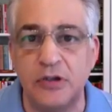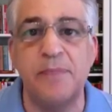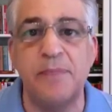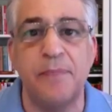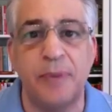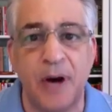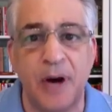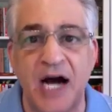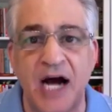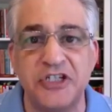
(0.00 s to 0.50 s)

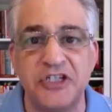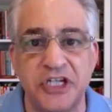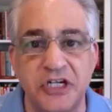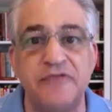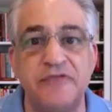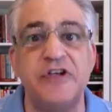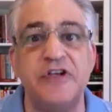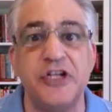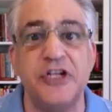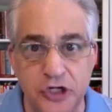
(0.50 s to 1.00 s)
positive
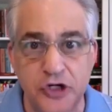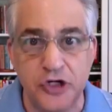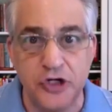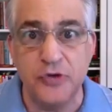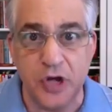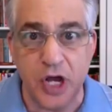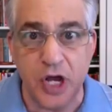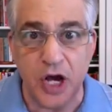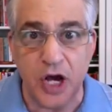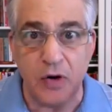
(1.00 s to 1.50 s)
you do
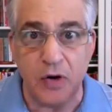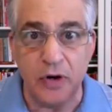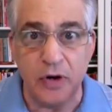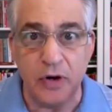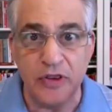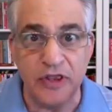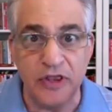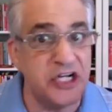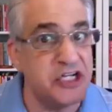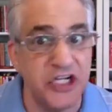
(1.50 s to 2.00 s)
know
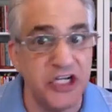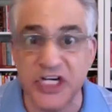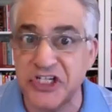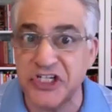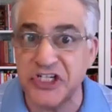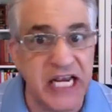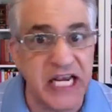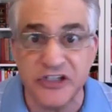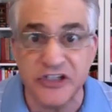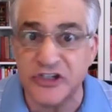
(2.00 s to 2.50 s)
that just
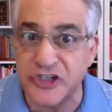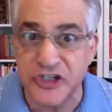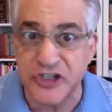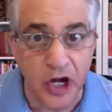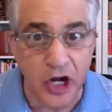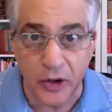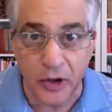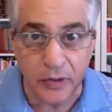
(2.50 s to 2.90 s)
ain't so.